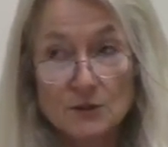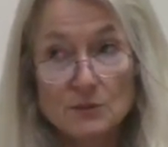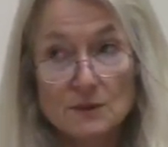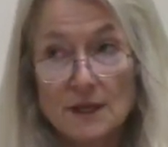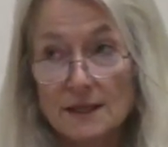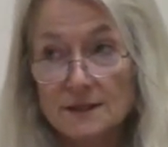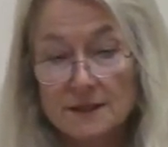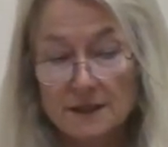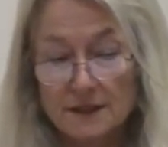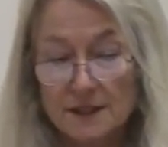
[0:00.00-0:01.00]
you will likely
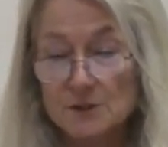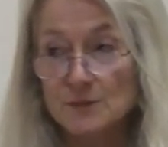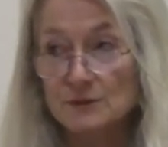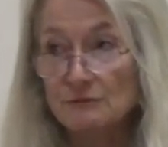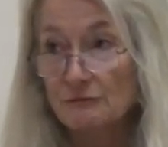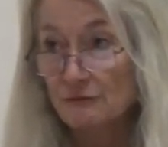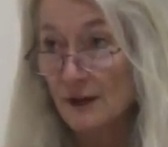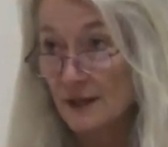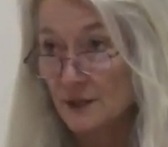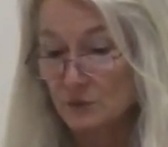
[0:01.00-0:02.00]
need an expert to
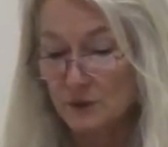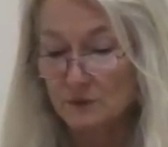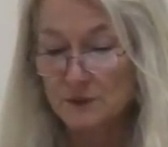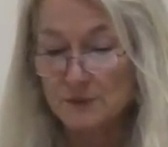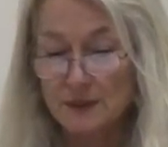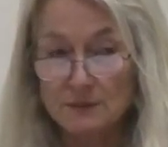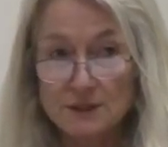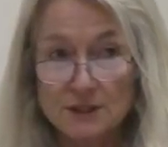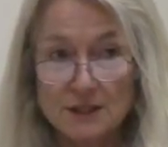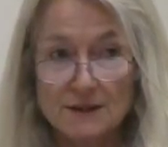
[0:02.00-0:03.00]
find where it was published,